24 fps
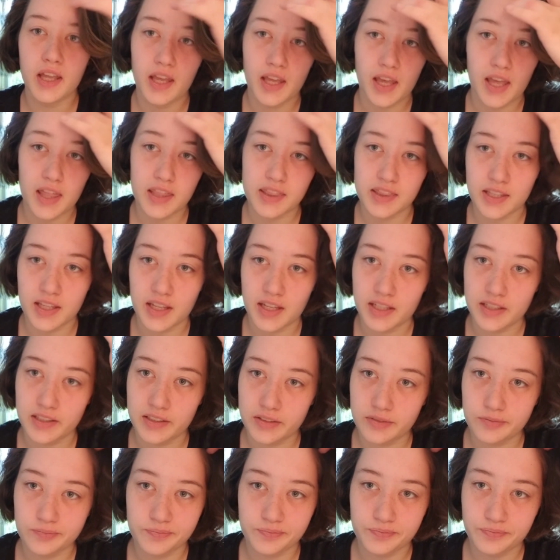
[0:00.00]
and
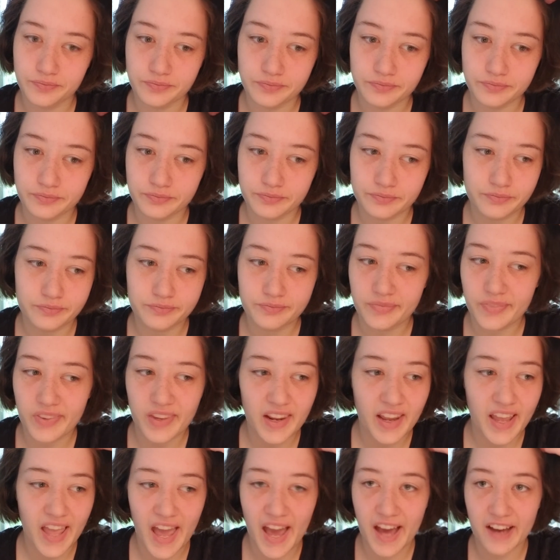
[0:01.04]
then
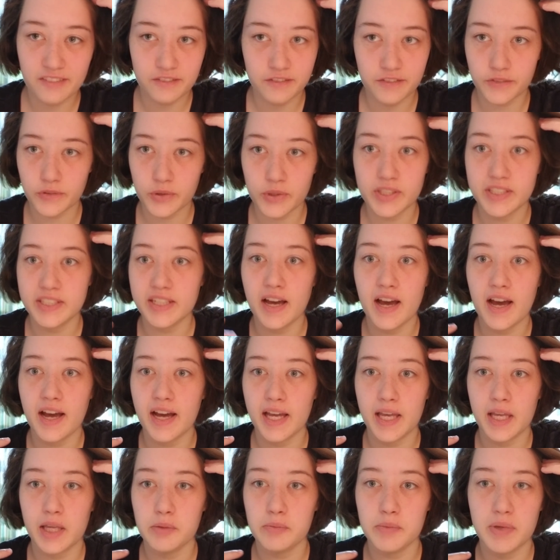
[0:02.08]
have free
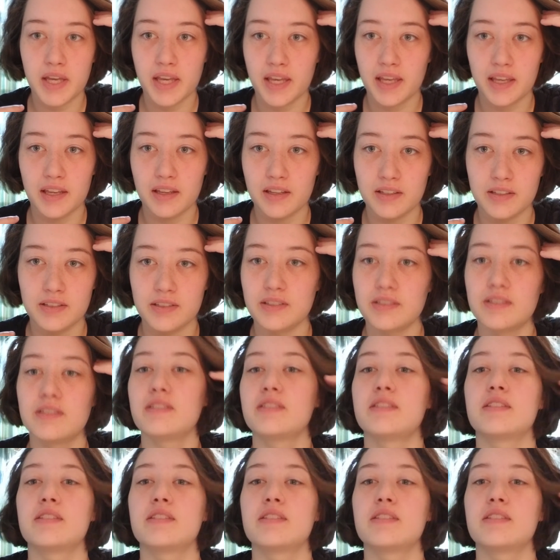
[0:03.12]
time and,